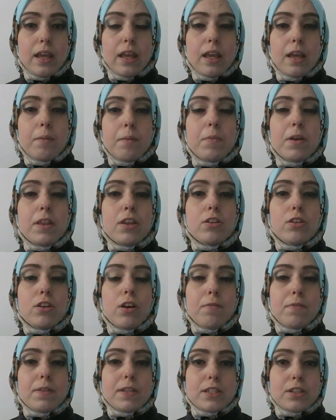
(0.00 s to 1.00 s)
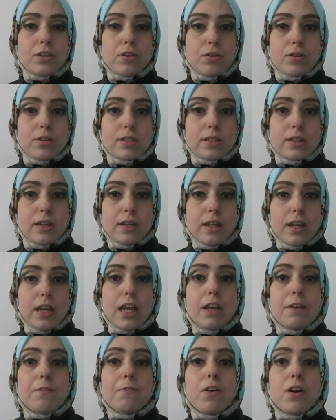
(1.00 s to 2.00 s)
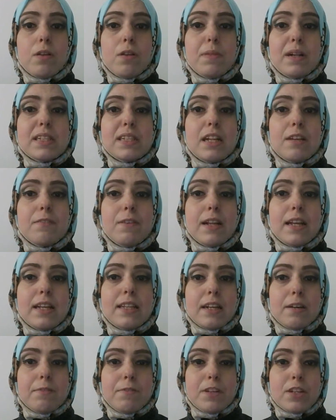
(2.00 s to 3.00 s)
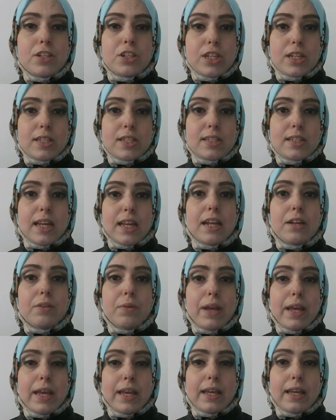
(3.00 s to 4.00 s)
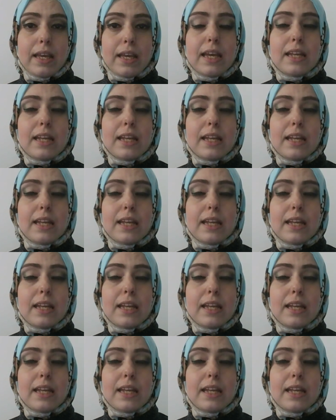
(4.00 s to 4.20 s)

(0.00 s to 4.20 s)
Method of this course. For multilevel interventions, anyway,